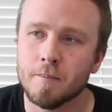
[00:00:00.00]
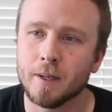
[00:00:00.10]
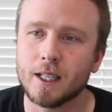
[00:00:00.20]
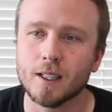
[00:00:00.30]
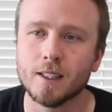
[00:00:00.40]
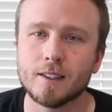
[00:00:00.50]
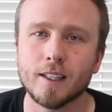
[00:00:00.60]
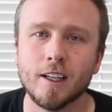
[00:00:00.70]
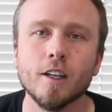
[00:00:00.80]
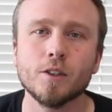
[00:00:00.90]

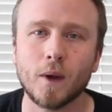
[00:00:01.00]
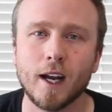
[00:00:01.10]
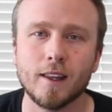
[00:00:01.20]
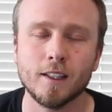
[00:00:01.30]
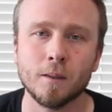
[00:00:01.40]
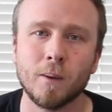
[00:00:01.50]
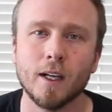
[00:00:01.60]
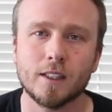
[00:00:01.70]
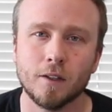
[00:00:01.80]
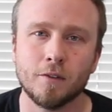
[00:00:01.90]
Because here's what I think the
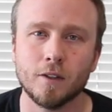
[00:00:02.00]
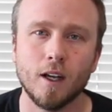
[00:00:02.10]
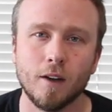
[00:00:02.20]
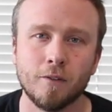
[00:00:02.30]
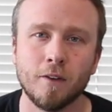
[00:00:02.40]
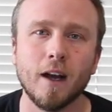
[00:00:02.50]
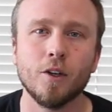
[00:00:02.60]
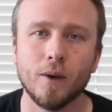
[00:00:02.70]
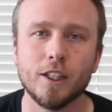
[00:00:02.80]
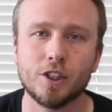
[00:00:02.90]
process of
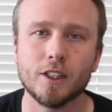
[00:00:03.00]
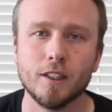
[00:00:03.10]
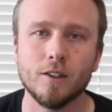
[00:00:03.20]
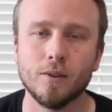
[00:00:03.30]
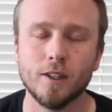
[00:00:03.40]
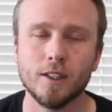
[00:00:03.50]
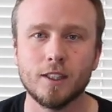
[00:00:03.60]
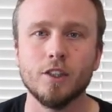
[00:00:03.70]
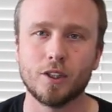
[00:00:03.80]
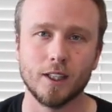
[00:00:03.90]
evaluation
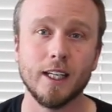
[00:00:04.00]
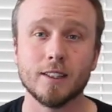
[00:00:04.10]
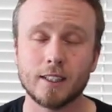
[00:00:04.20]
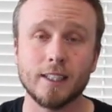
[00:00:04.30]
essentially is.